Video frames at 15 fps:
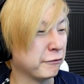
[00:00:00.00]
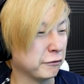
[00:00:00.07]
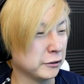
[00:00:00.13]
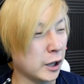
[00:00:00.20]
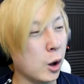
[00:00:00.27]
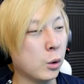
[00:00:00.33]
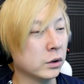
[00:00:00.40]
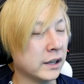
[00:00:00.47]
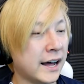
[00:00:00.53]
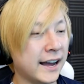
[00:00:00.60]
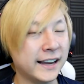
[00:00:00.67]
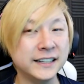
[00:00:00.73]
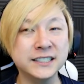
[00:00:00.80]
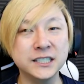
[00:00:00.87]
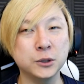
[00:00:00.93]
flow
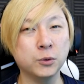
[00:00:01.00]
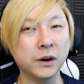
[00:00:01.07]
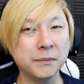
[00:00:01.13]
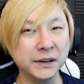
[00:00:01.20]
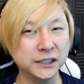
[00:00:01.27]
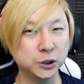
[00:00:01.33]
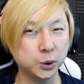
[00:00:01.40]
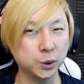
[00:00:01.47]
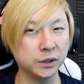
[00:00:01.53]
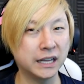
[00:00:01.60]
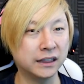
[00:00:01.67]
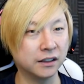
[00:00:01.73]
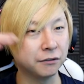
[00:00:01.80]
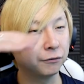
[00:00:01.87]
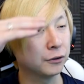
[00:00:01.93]
lines. You want to make sure
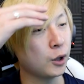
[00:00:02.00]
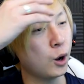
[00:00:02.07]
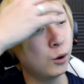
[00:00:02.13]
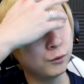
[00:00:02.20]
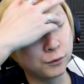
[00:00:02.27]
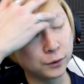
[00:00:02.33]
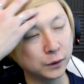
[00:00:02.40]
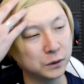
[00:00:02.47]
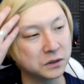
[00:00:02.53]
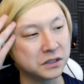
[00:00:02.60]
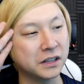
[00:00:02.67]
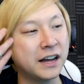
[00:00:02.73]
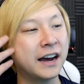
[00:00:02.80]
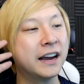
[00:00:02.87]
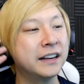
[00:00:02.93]
that the flow for those
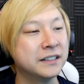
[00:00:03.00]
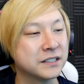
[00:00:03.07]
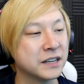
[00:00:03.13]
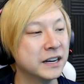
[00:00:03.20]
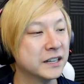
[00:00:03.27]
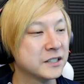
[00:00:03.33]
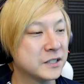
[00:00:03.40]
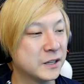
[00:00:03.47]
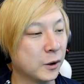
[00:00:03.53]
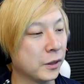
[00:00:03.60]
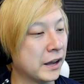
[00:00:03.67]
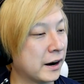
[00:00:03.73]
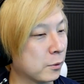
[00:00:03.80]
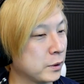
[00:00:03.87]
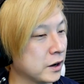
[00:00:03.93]
lines still
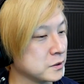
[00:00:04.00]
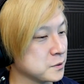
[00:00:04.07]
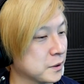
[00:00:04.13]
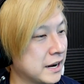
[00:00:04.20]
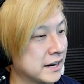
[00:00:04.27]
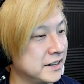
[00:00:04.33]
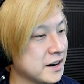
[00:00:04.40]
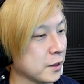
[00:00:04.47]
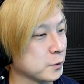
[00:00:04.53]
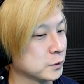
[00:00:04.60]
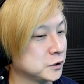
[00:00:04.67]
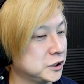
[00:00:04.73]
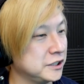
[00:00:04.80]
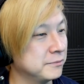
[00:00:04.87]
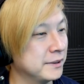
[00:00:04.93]
there. We also got another
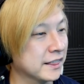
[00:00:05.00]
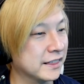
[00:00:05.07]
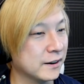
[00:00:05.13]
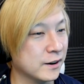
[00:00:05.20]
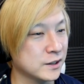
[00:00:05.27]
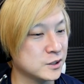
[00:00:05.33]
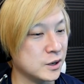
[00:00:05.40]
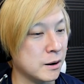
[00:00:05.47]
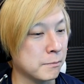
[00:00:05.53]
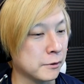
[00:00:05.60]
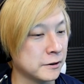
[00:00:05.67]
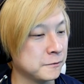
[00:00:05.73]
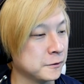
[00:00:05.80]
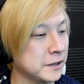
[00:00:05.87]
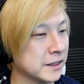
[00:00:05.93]
achievement there I saw
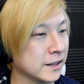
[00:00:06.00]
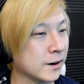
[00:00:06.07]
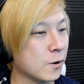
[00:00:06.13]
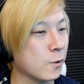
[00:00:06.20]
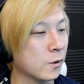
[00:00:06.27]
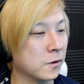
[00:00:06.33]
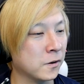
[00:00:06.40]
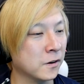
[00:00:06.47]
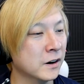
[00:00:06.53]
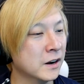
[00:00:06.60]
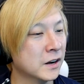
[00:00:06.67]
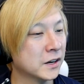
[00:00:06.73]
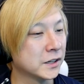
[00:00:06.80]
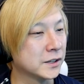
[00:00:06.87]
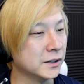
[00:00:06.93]
briefly in the corner.
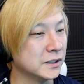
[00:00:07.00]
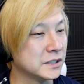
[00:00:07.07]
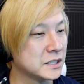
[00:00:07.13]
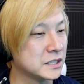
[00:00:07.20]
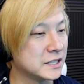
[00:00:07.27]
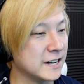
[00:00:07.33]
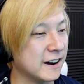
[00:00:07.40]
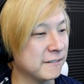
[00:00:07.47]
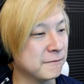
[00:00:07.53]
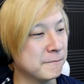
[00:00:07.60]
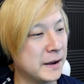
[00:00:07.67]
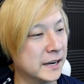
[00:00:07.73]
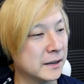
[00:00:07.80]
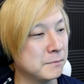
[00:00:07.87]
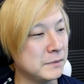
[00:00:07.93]
Good stuff,
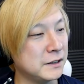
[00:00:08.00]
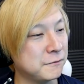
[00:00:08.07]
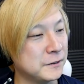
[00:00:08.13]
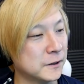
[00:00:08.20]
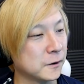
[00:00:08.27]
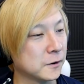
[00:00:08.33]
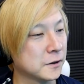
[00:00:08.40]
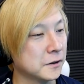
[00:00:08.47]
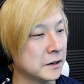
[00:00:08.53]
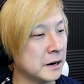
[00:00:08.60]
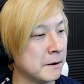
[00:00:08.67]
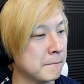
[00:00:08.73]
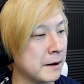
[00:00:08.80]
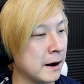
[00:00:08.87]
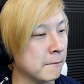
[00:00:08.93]
making me feel good
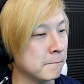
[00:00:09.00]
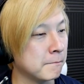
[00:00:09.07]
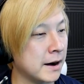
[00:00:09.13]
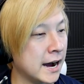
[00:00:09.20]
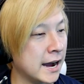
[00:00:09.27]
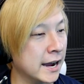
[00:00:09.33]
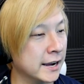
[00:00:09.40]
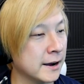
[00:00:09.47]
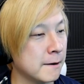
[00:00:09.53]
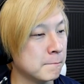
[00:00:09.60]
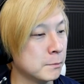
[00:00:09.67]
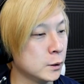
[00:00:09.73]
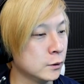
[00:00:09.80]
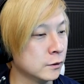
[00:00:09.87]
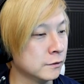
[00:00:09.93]
about my
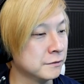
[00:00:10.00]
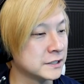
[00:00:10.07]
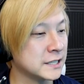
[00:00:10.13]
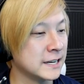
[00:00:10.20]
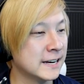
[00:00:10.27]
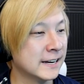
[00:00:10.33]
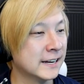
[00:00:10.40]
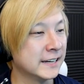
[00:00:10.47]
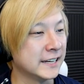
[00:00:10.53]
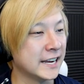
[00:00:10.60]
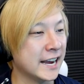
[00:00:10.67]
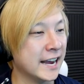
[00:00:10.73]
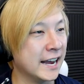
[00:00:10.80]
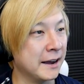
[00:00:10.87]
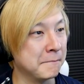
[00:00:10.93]
moves.
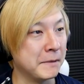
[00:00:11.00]
Yeah,